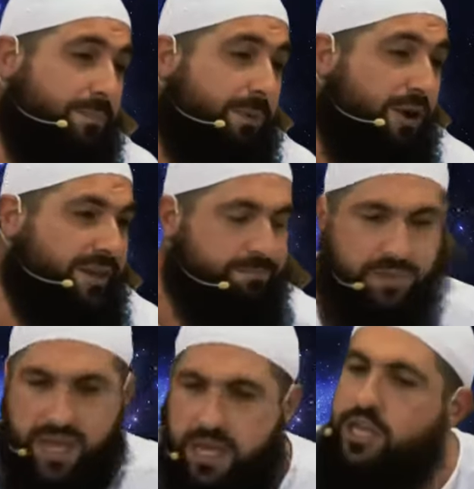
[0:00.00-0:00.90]
little boy.
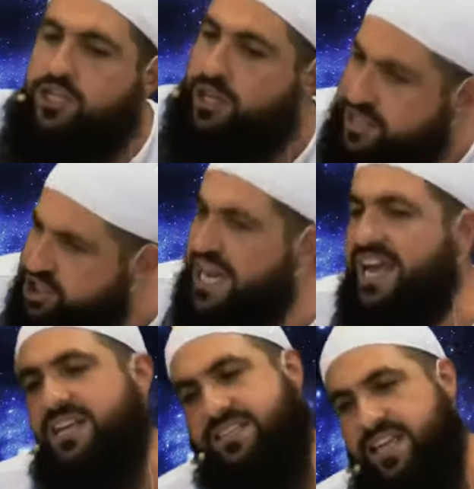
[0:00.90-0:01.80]
So the
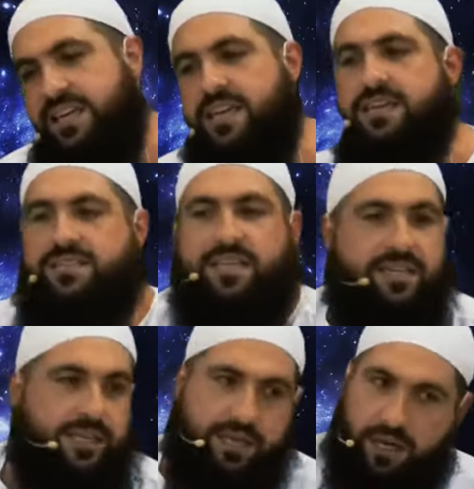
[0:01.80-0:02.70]
sheikh is thinking, he's
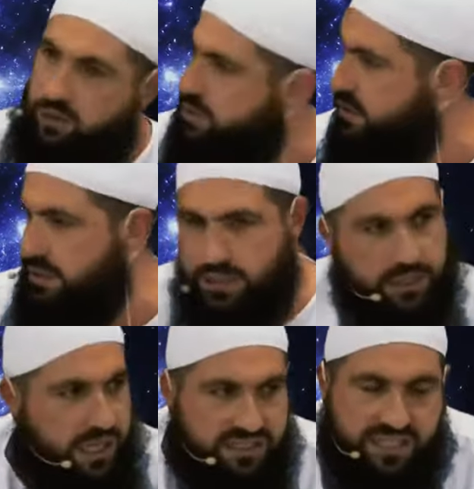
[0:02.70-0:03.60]
thinking, you know, look, your
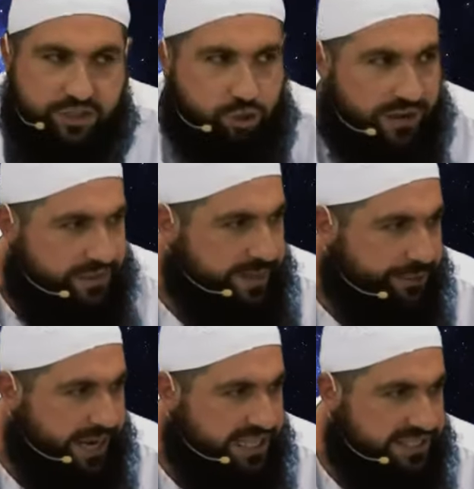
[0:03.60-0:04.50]
Allah, this kid's driving me
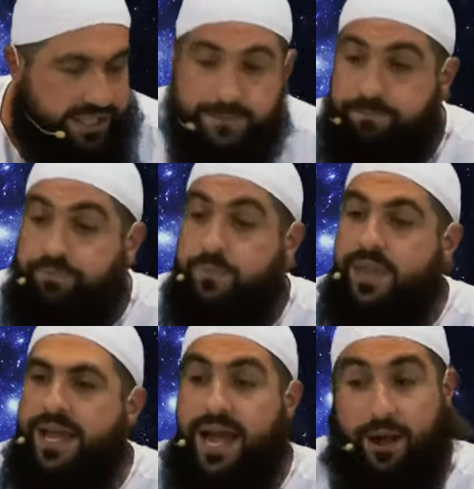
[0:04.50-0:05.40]
crazy.
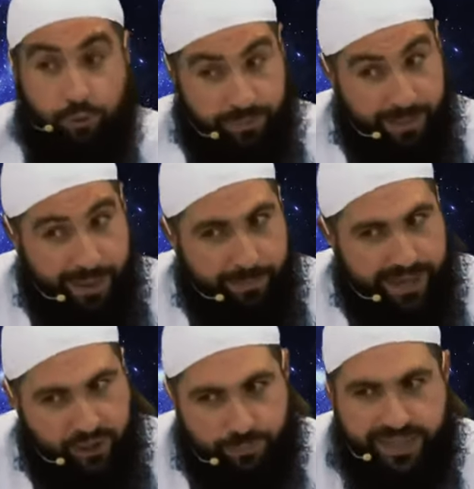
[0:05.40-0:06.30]
Uh, remember,
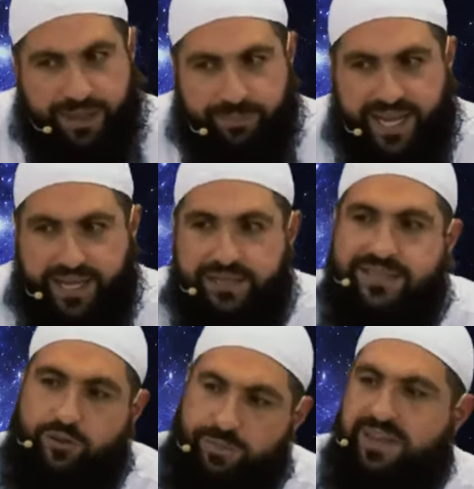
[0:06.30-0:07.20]
but to be a man
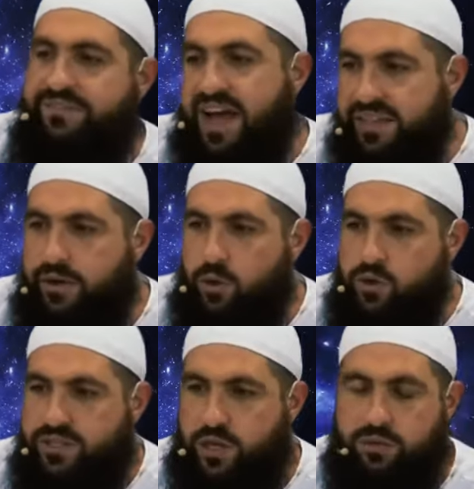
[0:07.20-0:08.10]
is to be a father
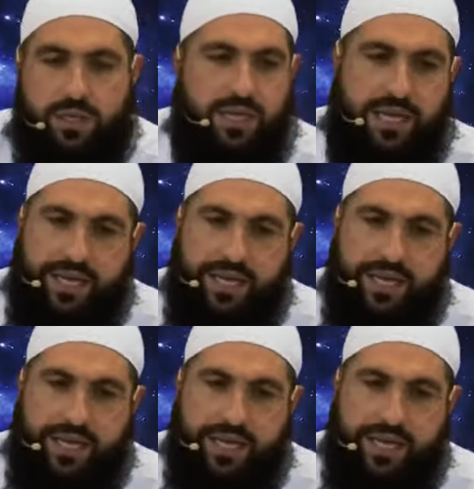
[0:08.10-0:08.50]
also.